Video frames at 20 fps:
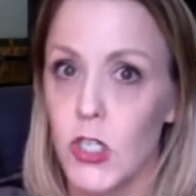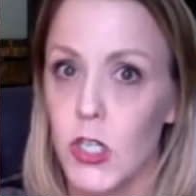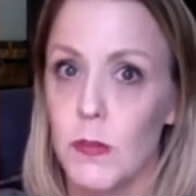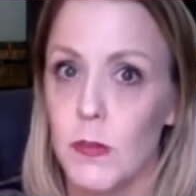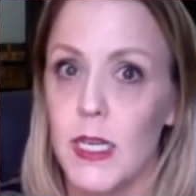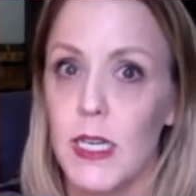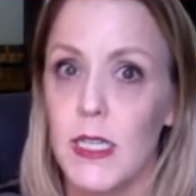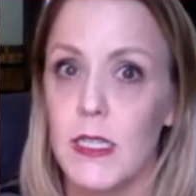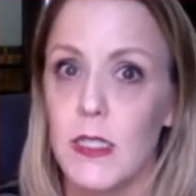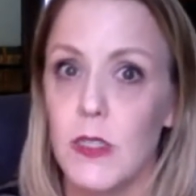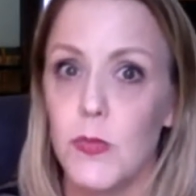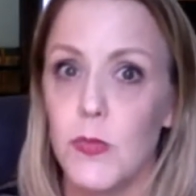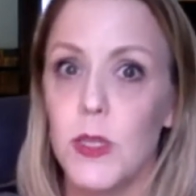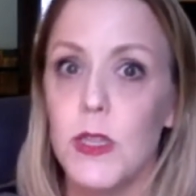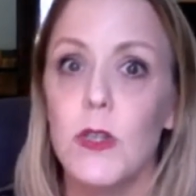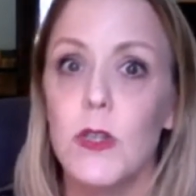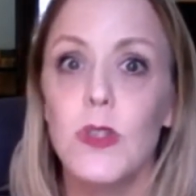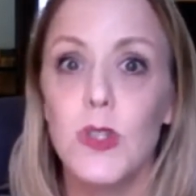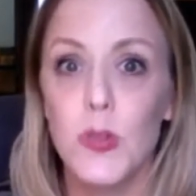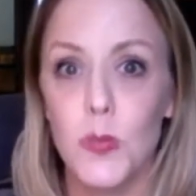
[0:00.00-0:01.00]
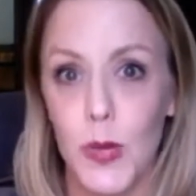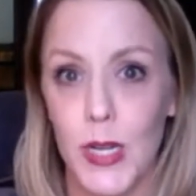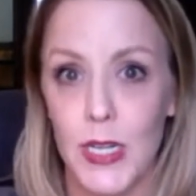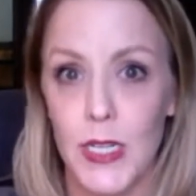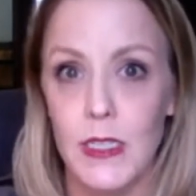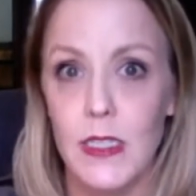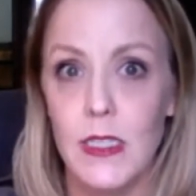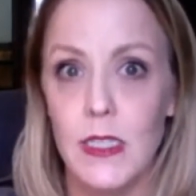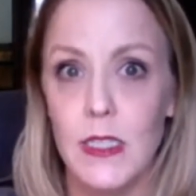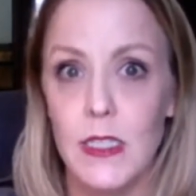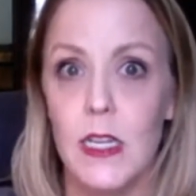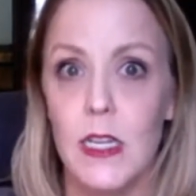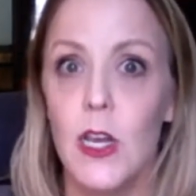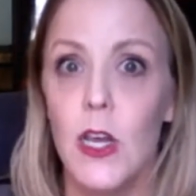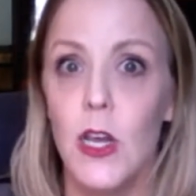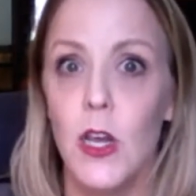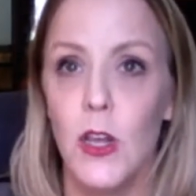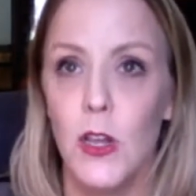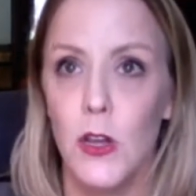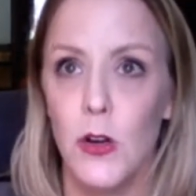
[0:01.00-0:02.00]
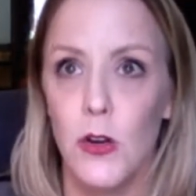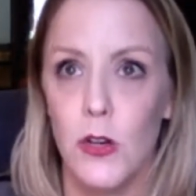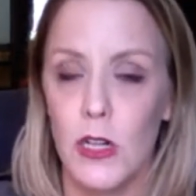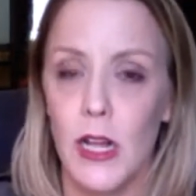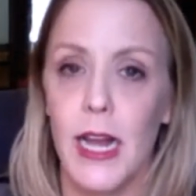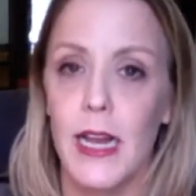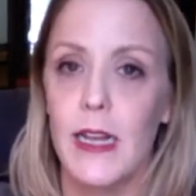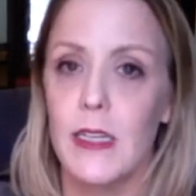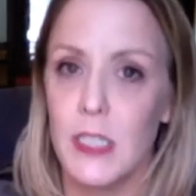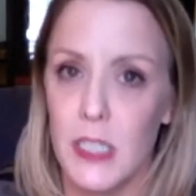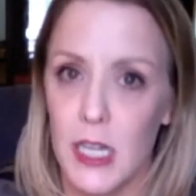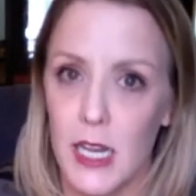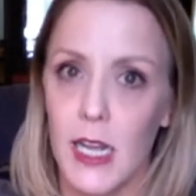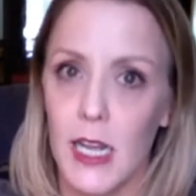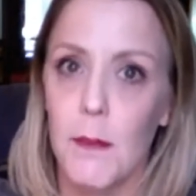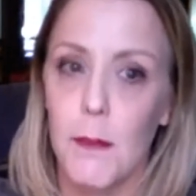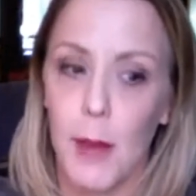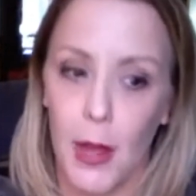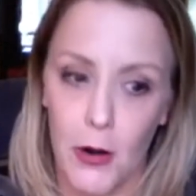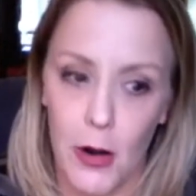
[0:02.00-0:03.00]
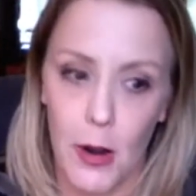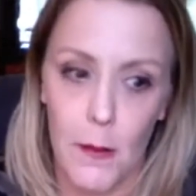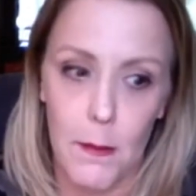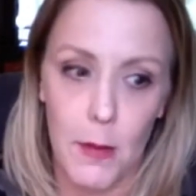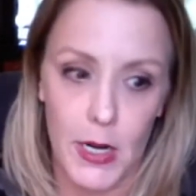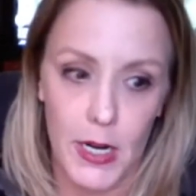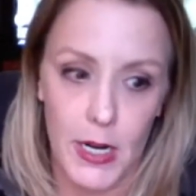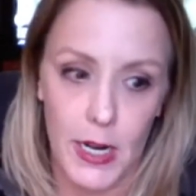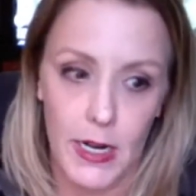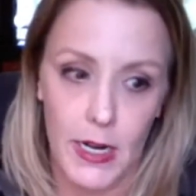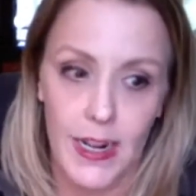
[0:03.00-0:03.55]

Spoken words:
Because with those wins, your client is going to get better at marketing.